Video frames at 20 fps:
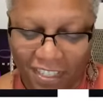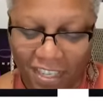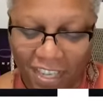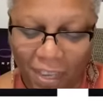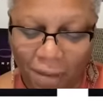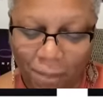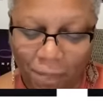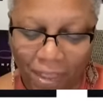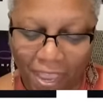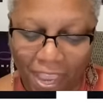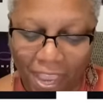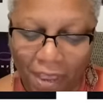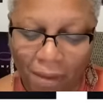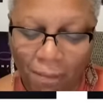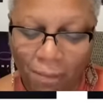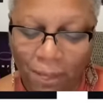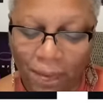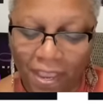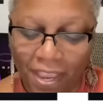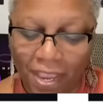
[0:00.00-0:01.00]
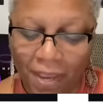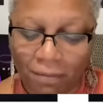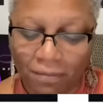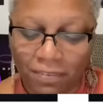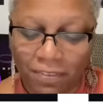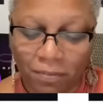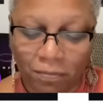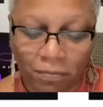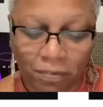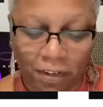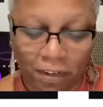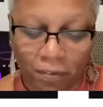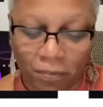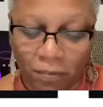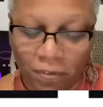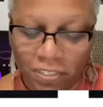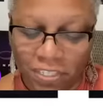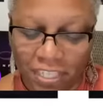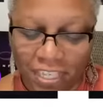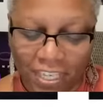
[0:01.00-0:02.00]
Yeah, Pam
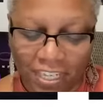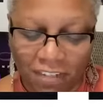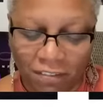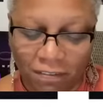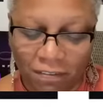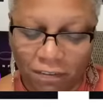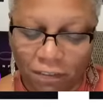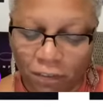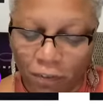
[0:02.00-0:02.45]
was getting